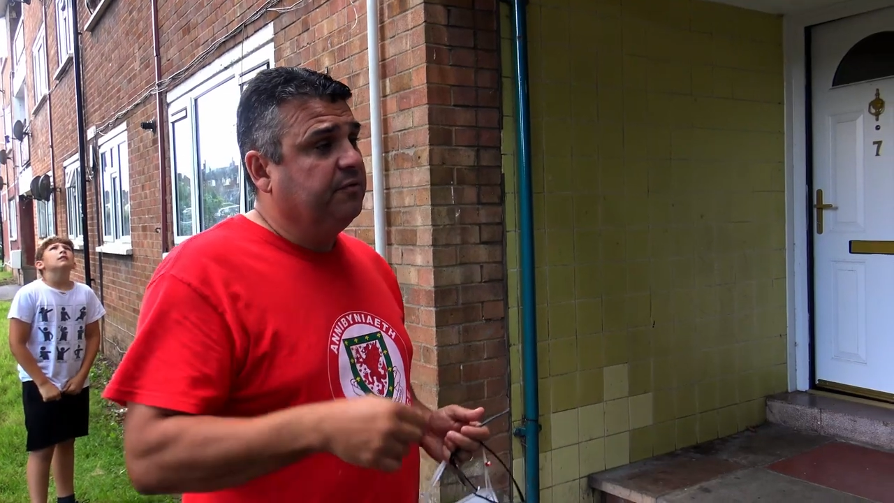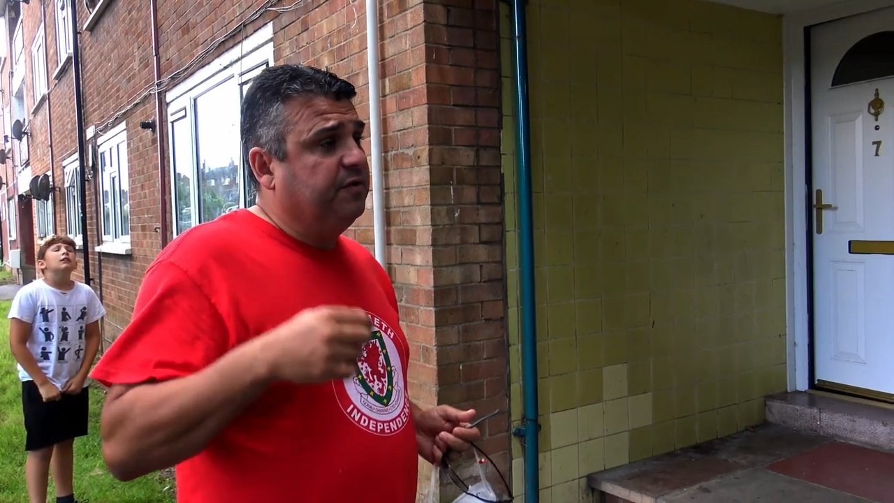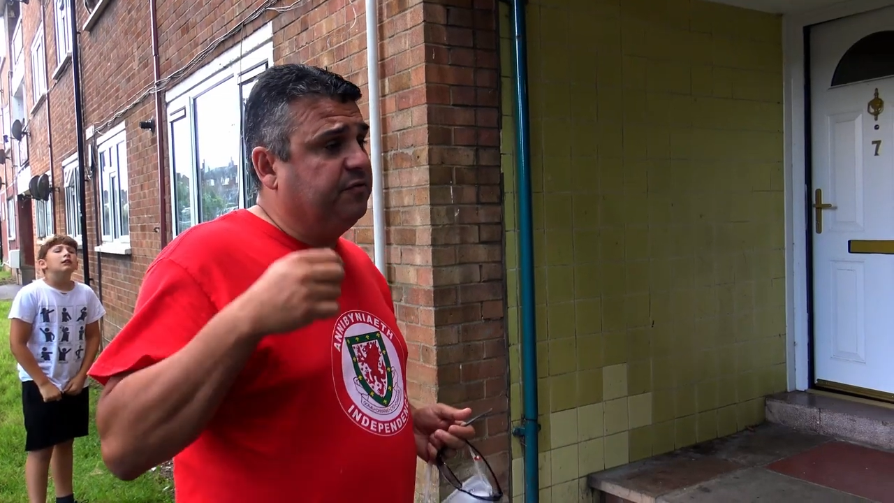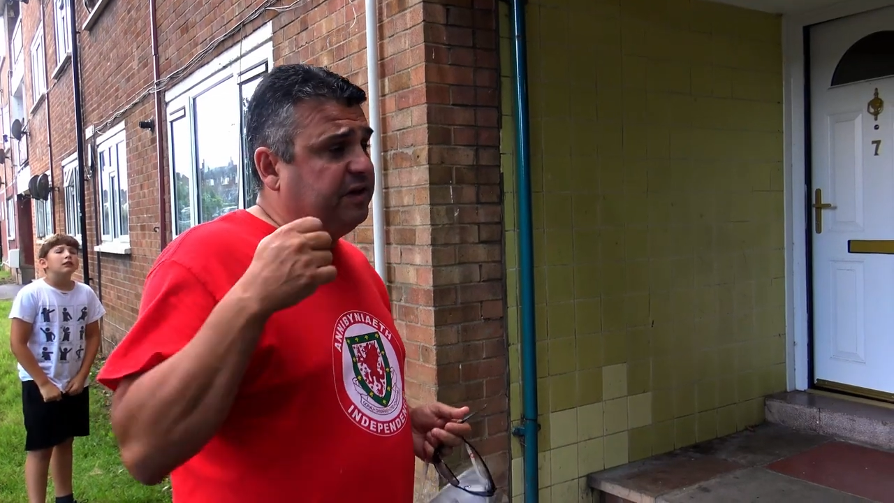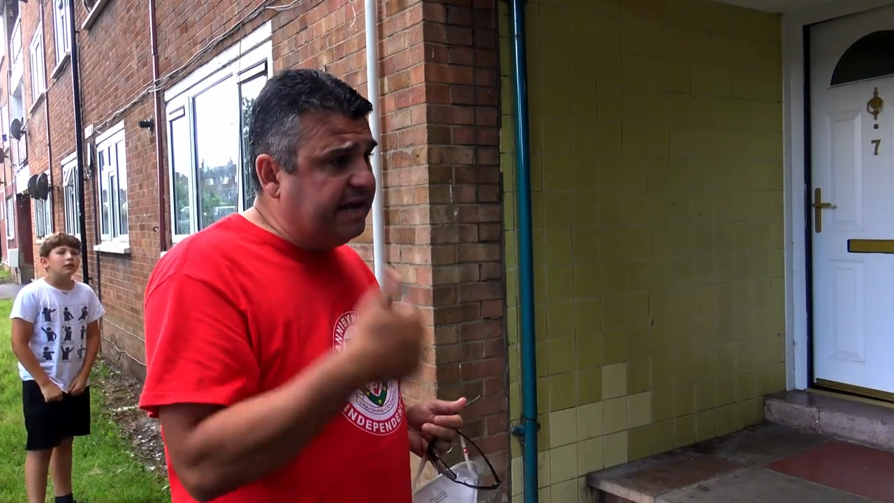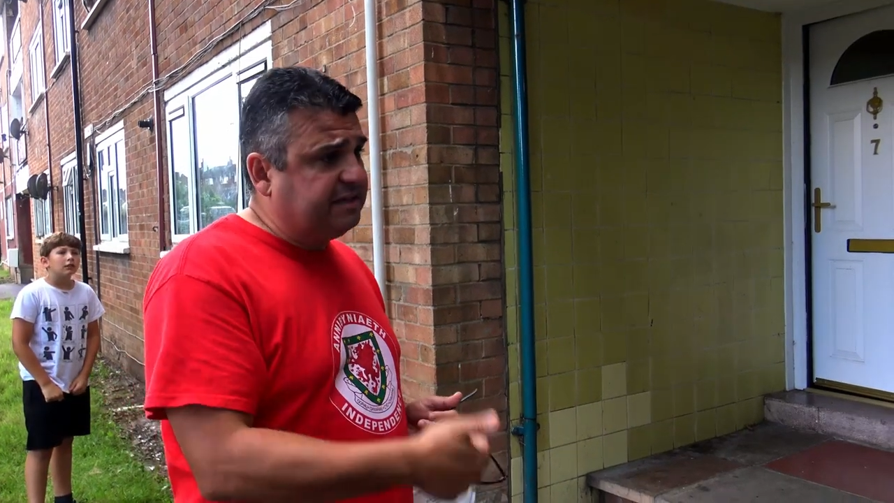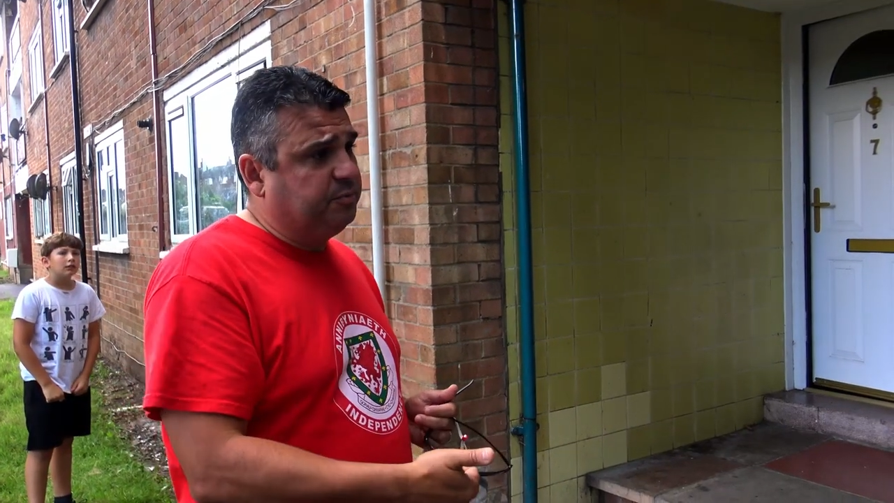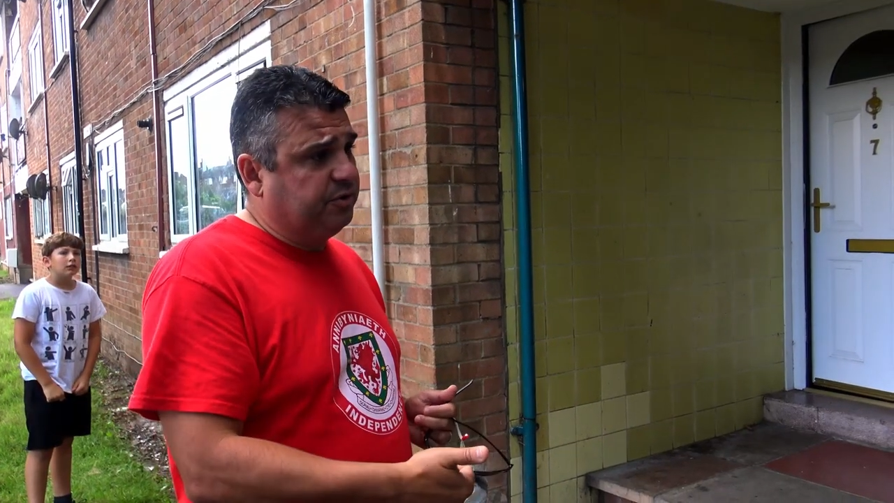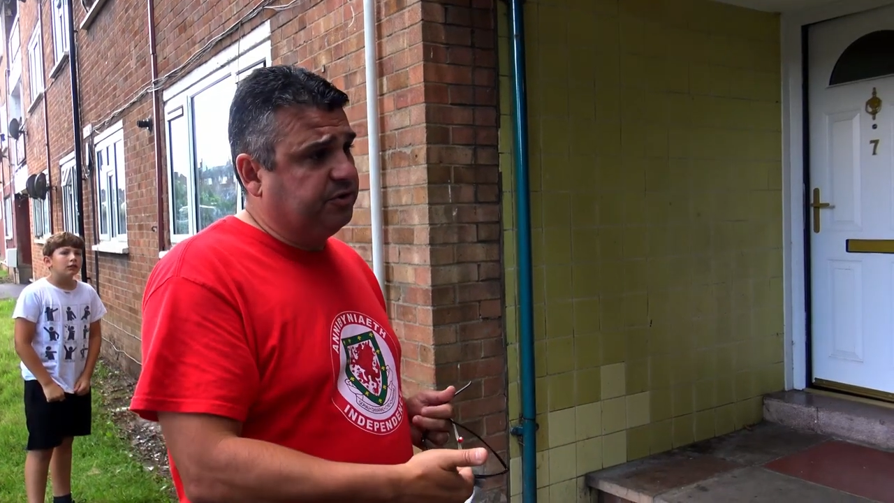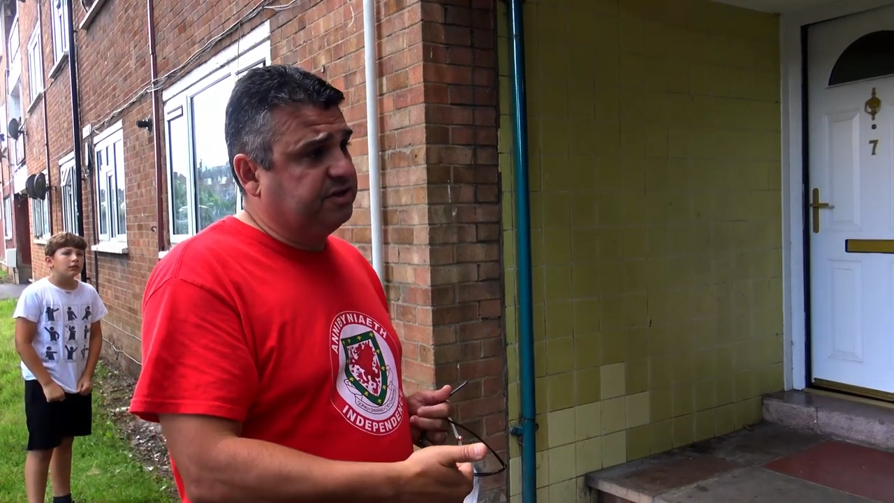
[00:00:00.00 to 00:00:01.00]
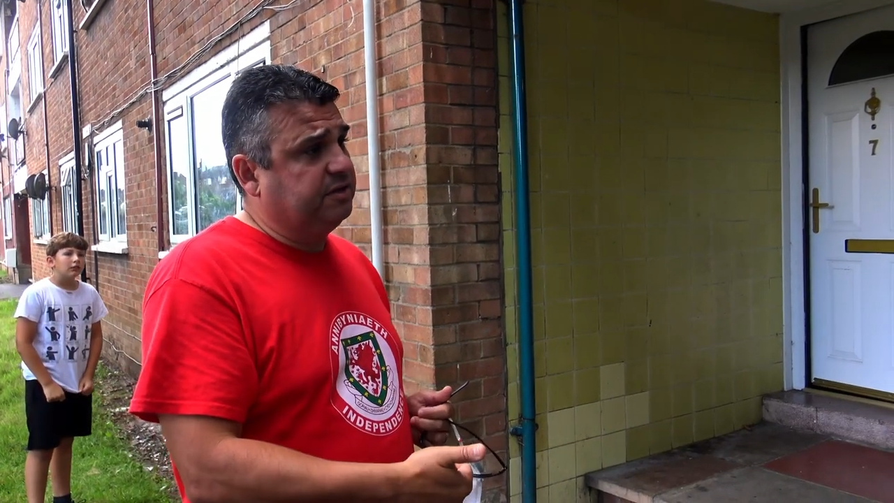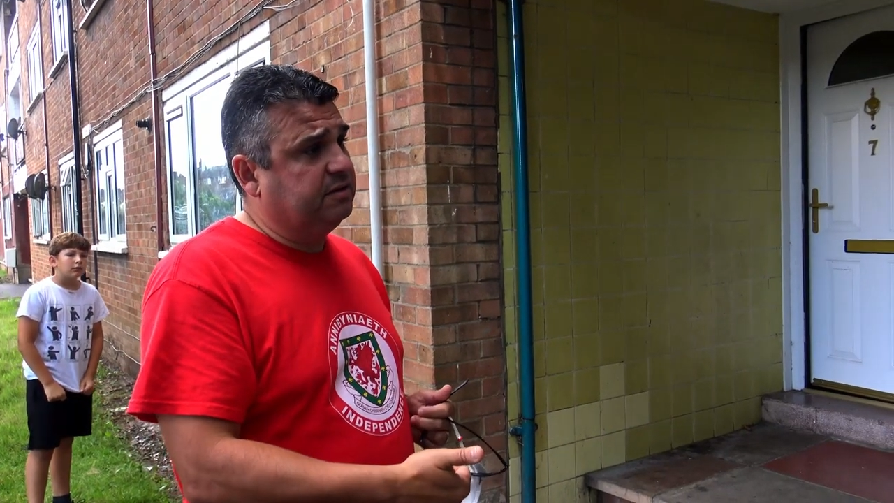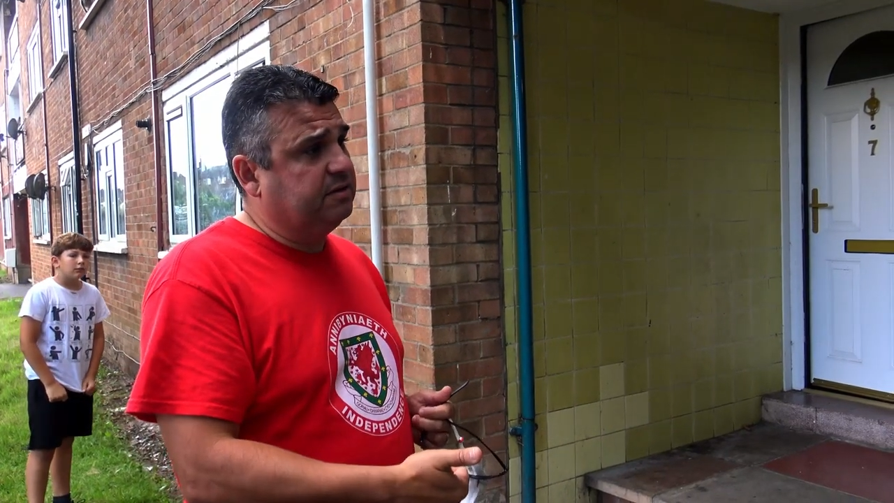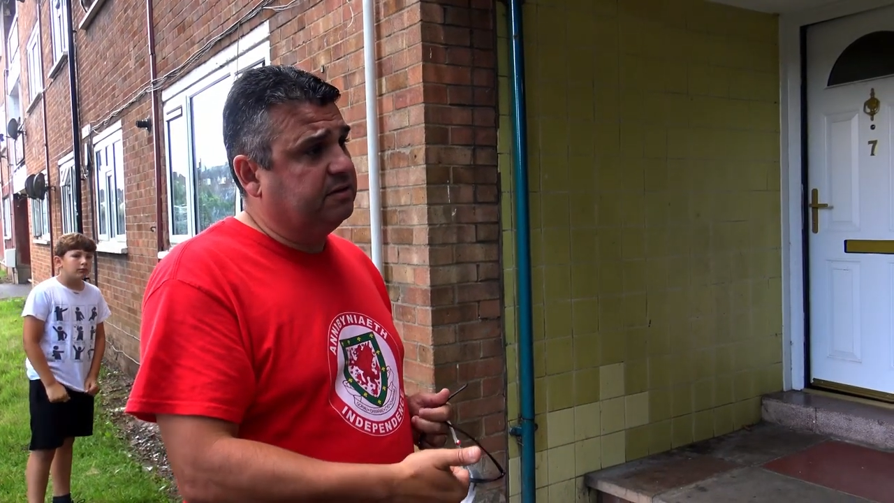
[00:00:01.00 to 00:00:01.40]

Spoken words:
If we elect the person